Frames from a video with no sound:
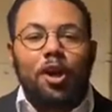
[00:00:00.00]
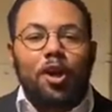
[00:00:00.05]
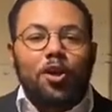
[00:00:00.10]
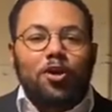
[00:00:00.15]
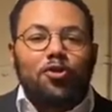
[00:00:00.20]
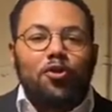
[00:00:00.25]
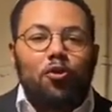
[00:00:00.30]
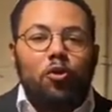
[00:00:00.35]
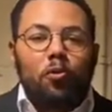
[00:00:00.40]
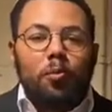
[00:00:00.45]

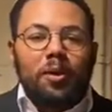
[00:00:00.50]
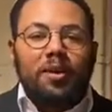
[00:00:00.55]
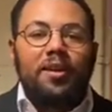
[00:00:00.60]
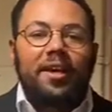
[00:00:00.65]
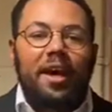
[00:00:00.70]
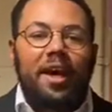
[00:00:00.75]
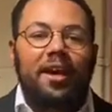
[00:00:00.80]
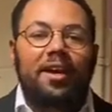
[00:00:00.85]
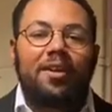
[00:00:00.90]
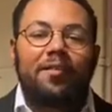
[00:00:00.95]
You'll be
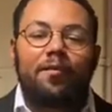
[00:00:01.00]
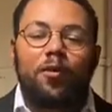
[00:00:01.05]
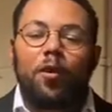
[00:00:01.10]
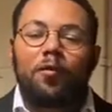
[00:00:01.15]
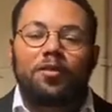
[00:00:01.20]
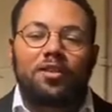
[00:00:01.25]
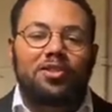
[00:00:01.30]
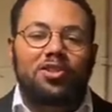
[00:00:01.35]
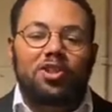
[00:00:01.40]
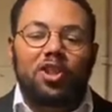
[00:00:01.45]
getting involved
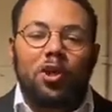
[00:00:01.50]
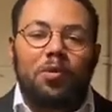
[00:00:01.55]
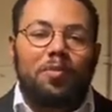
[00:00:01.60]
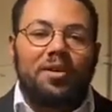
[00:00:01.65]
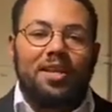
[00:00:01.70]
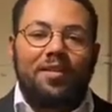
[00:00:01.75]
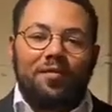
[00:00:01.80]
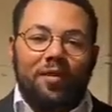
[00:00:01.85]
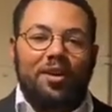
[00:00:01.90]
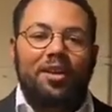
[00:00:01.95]
in so many
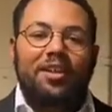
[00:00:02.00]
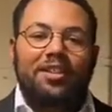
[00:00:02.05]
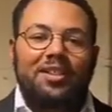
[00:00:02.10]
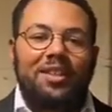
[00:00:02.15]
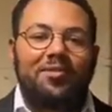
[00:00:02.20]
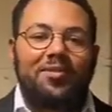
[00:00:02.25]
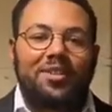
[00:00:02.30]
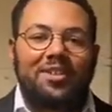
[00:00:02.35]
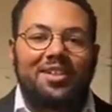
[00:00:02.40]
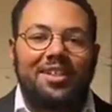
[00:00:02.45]
fun
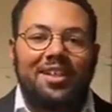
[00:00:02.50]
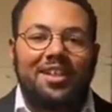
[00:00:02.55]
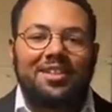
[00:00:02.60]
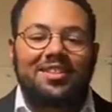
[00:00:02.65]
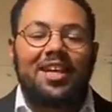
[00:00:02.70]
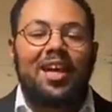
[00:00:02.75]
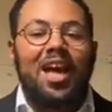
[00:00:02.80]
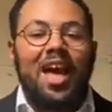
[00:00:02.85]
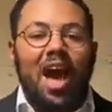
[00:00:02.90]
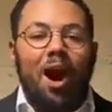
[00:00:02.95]
activities
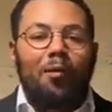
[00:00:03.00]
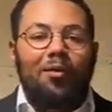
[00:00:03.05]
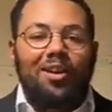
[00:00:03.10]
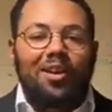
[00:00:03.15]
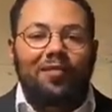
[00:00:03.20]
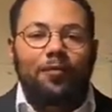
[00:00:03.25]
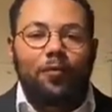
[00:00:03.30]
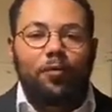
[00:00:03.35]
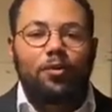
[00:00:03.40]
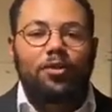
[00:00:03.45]
and we look
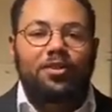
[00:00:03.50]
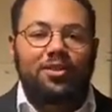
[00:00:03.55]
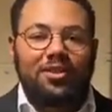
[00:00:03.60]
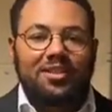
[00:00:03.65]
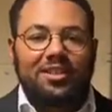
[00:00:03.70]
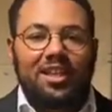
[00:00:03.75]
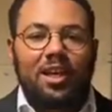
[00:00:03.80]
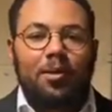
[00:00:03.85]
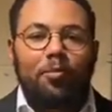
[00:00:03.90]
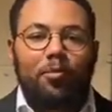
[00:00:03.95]
forward to
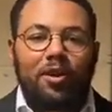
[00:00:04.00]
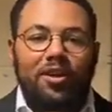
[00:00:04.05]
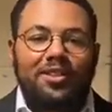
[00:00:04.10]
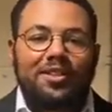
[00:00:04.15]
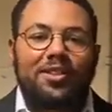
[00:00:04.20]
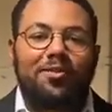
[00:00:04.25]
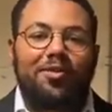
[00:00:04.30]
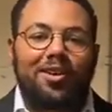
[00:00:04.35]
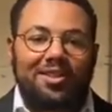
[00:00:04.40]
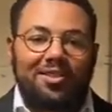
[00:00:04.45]
celebrating the
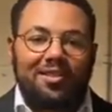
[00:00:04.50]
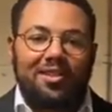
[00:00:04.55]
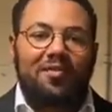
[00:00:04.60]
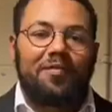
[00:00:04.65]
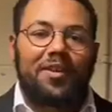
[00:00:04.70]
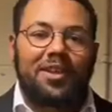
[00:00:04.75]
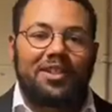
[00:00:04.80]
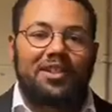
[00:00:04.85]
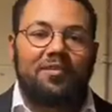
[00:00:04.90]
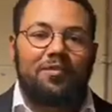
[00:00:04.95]
rest of the
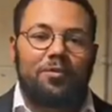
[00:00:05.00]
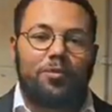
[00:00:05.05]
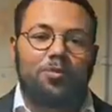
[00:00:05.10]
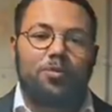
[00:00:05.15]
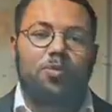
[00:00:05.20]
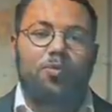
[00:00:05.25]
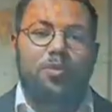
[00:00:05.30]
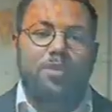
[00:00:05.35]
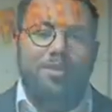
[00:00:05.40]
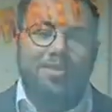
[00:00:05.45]
festivals
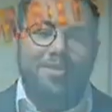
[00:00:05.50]
with you.